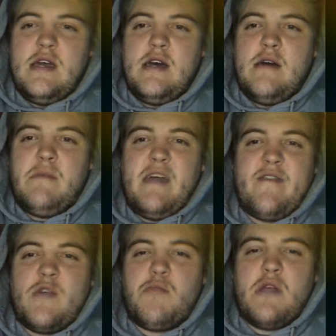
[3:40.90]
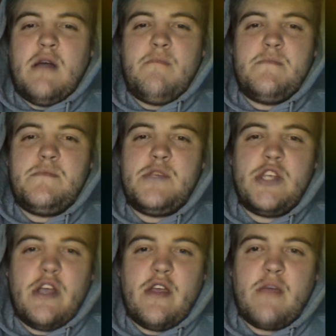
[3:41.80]
I have no problem
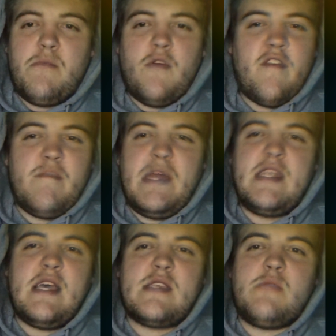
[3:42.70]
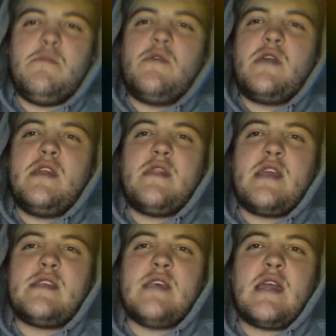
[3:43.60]
sharing more of my testimony and
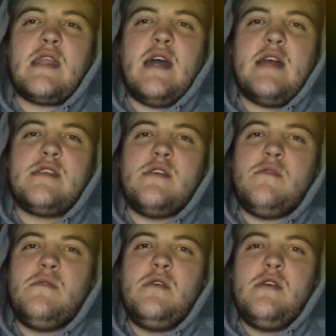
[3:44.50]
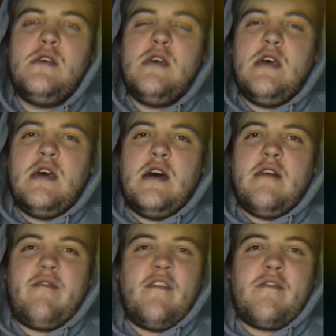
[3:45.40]
things like that. So
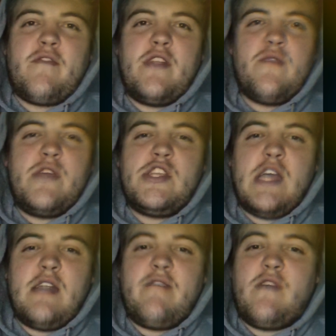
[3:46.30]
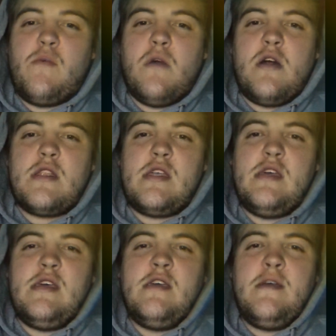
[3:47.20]
feel free to reach out if you want.
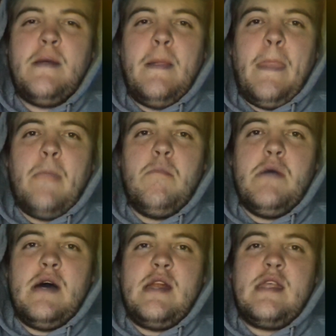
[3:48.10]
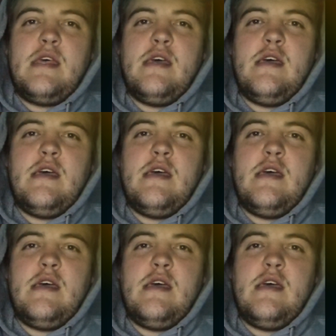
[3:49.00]
But